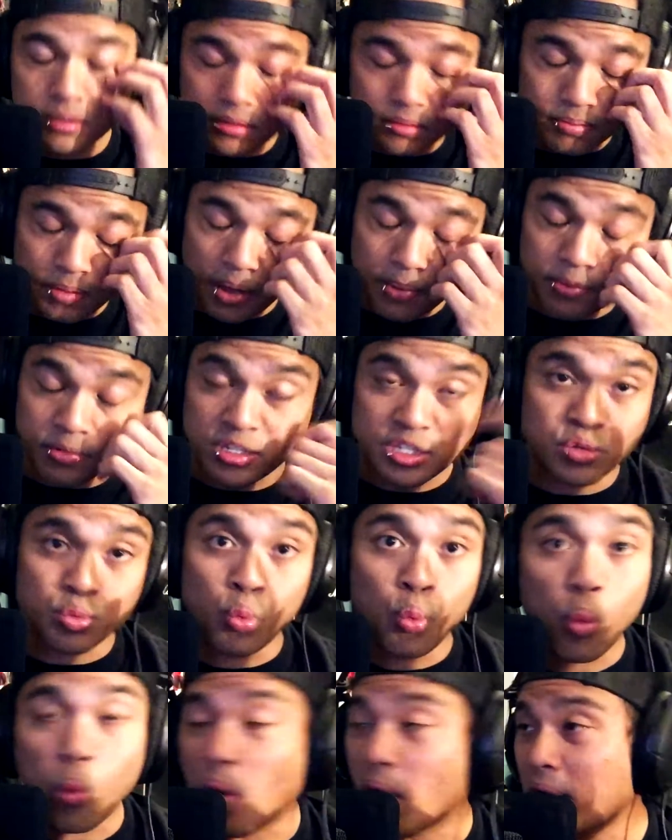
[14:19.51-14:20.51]
maybe just
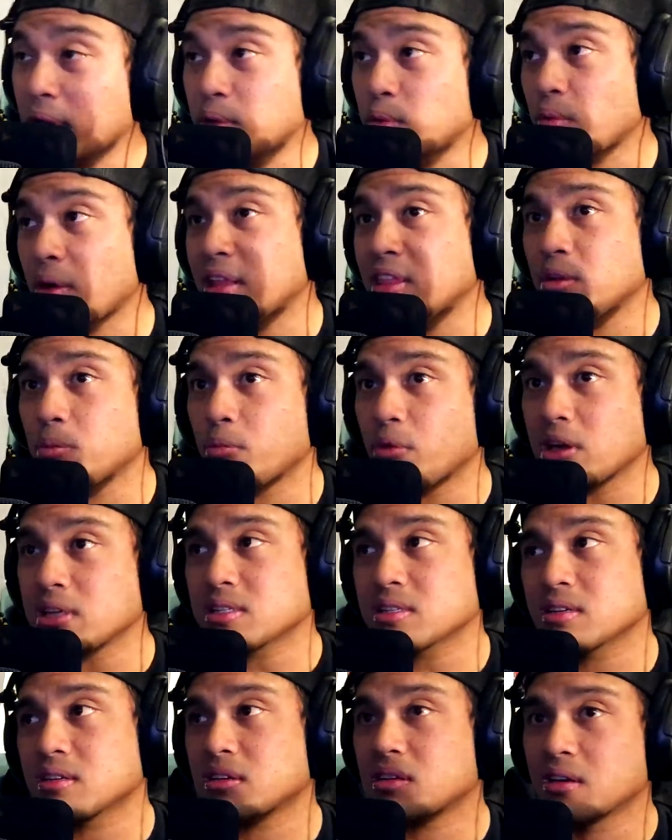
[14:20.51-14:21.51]
one random
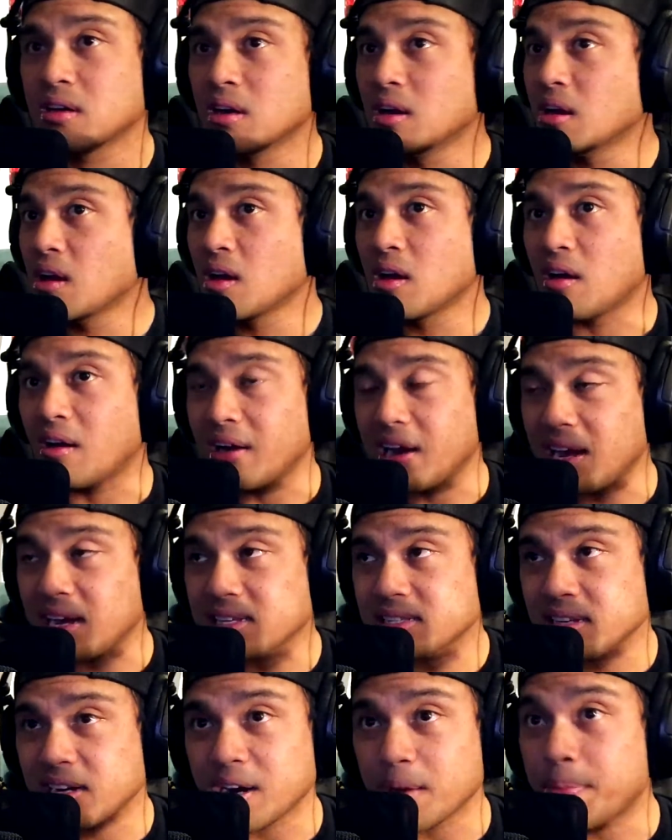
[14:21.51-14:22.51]
wrestler on
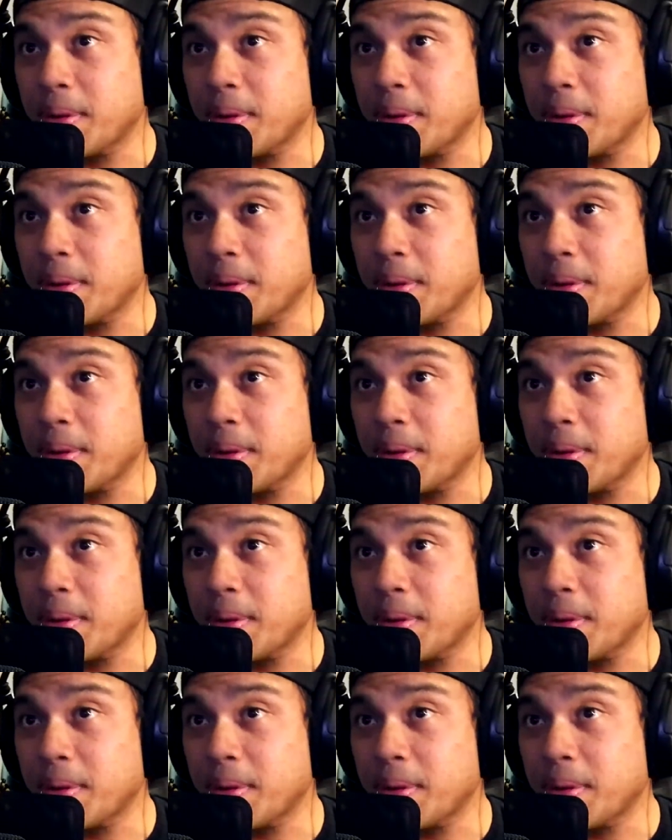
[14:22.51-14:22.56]
accident.